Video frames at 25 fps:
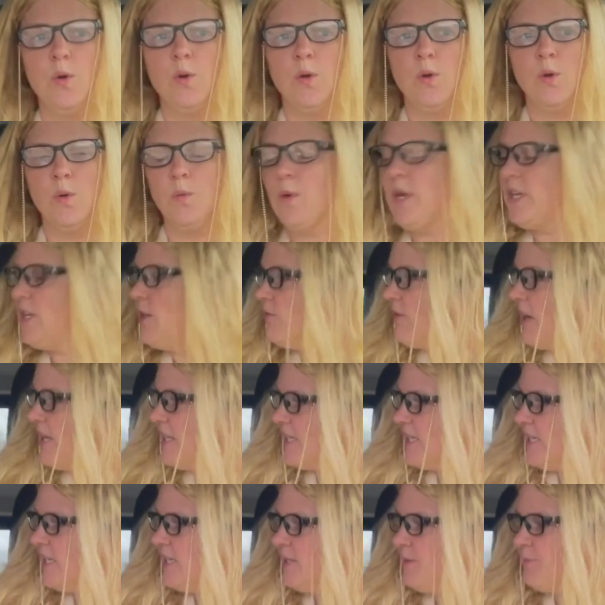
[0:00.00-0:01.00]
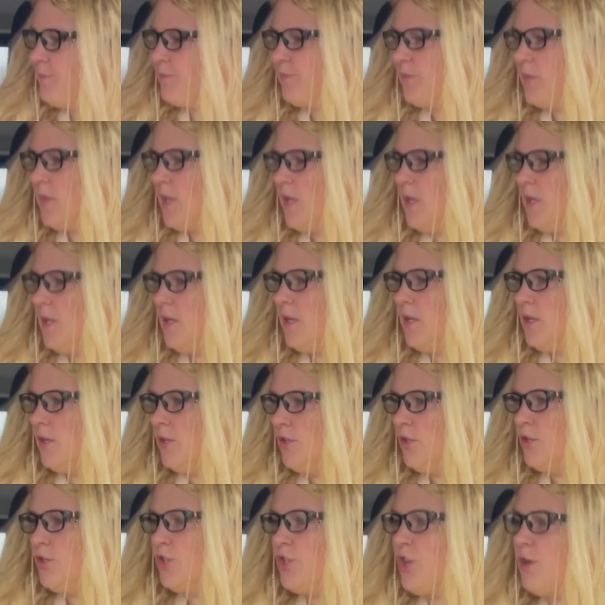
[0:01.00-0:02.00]
When you're ready,
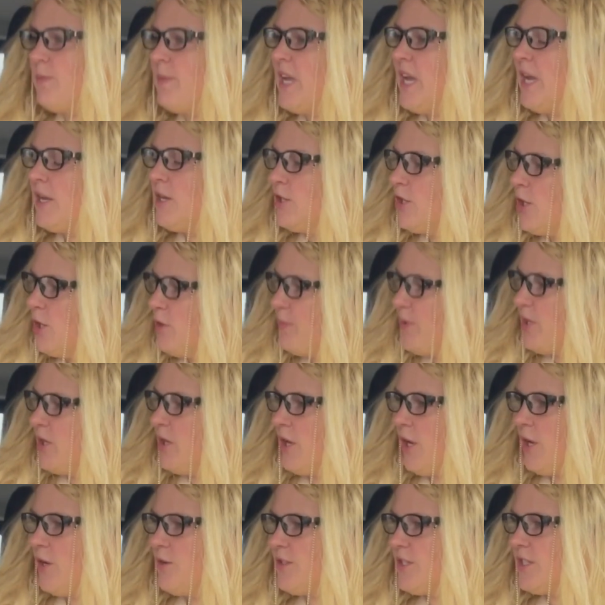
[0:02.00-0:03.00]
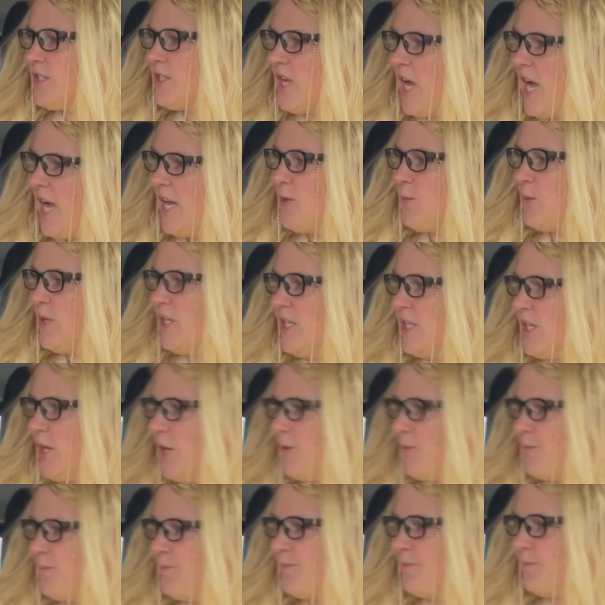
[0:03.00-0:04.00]
show me how you'd open and close a side window.
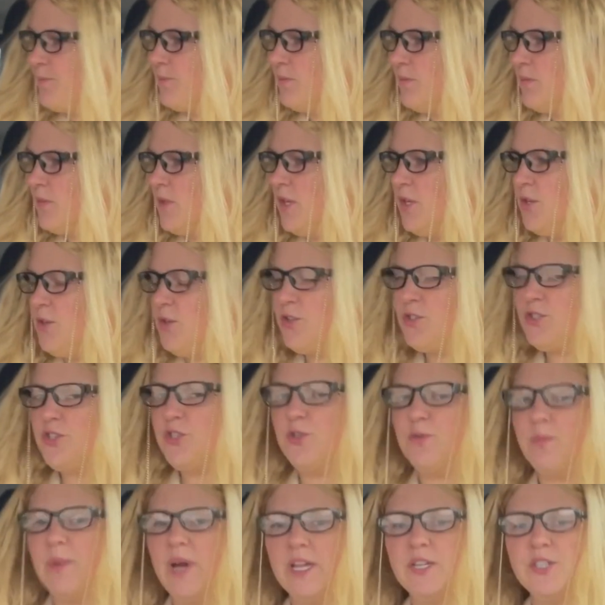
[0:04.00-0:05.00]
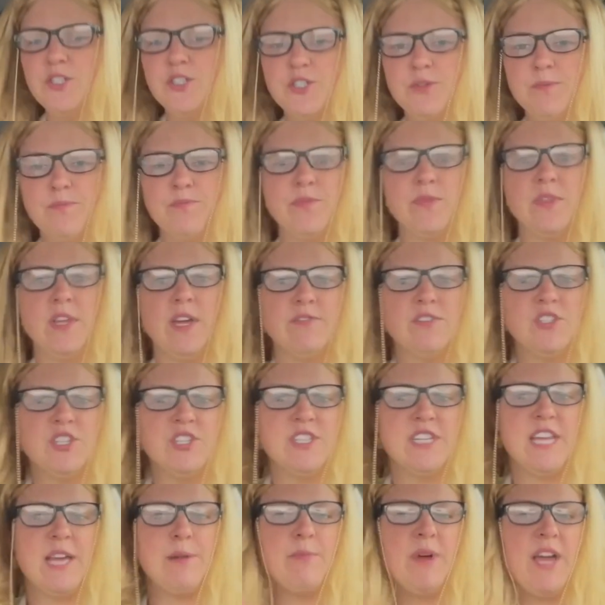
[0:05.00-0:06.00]
Not too much,
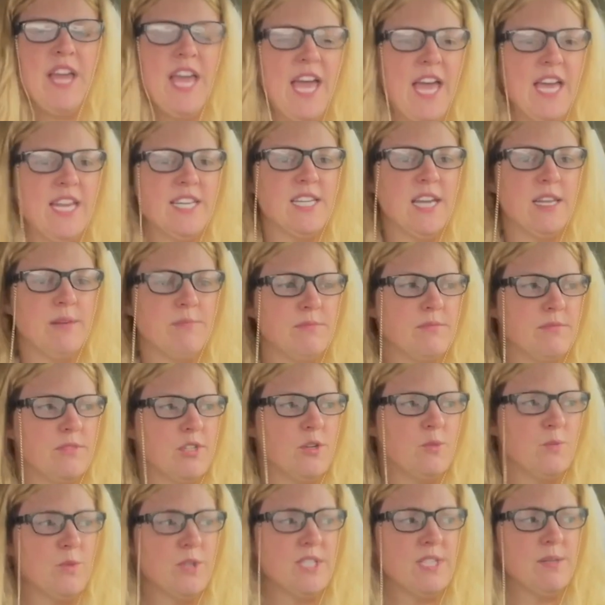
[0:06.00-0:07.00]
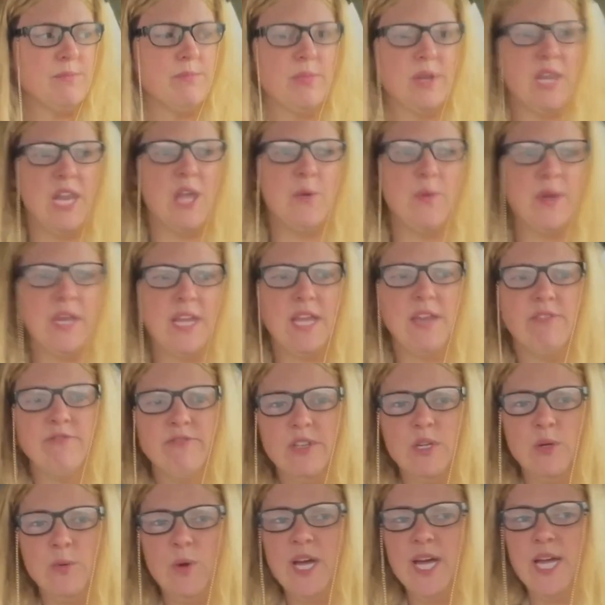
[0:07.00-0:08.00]
just had my hair done, don't want it blowing
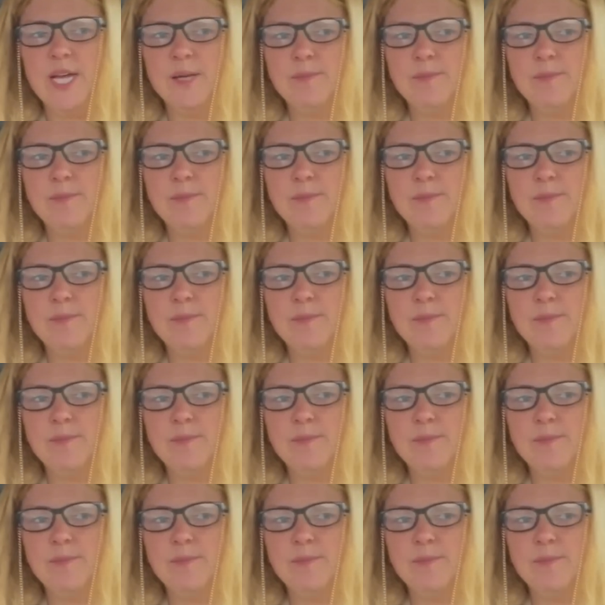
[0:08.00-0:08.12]
everywhere.